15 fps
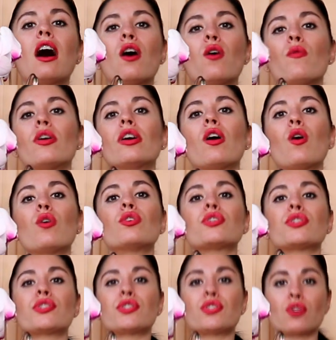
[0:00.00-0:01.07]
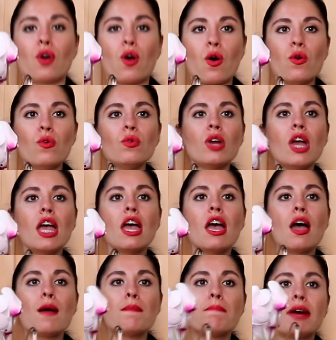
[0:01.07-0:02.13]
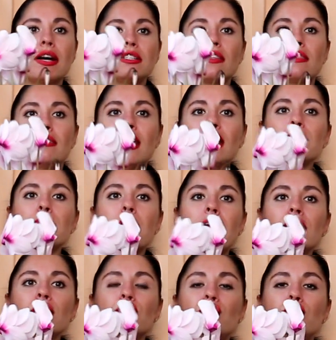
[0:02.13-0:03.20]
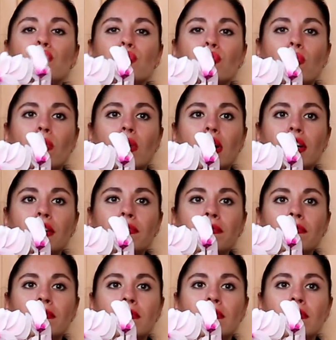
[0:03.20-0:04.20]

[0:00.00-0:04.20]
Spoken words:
hour or so, but then make sure